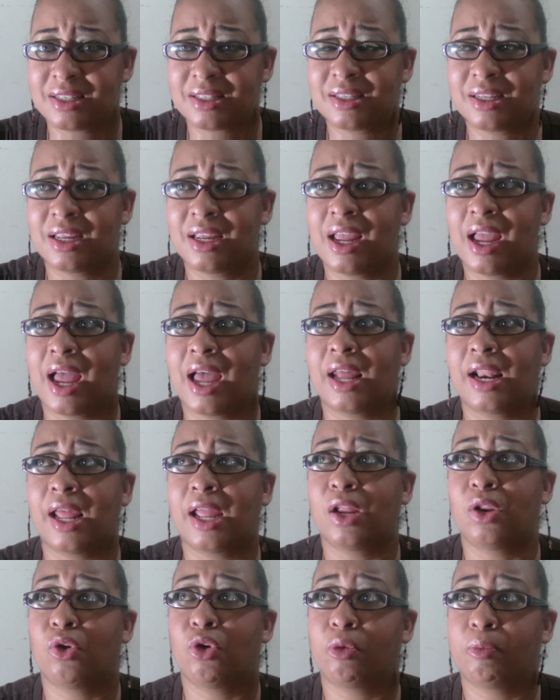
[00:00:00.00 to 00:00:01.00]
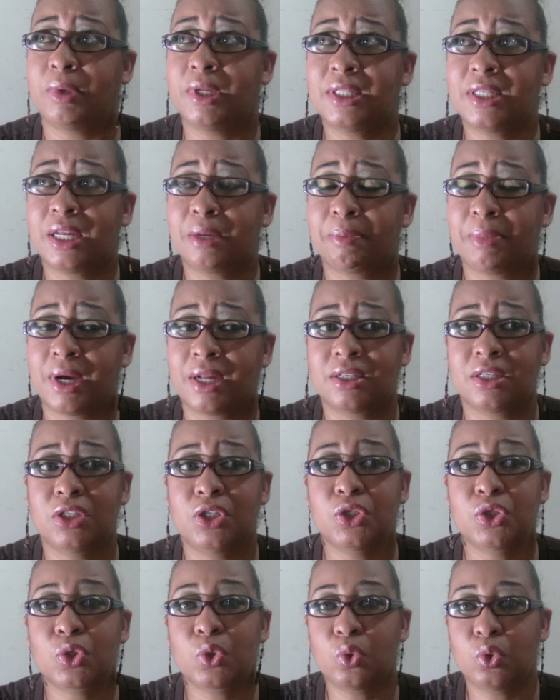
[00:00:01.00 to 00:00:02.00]
say and i normally take part in
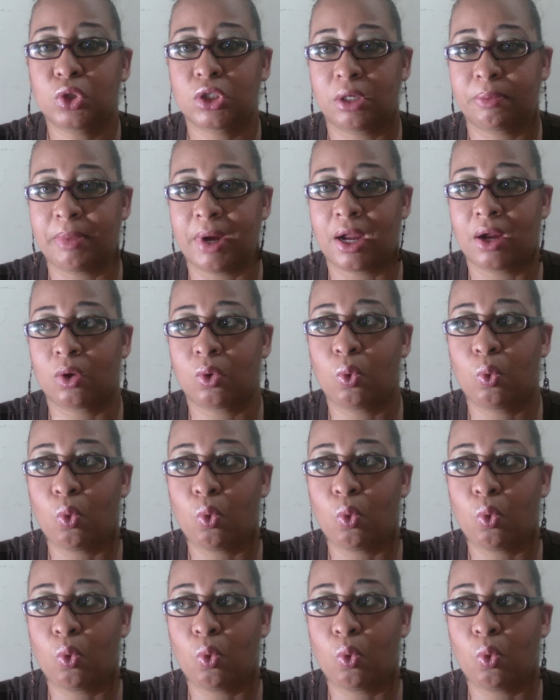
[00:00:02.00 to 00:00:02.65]
the scotiabank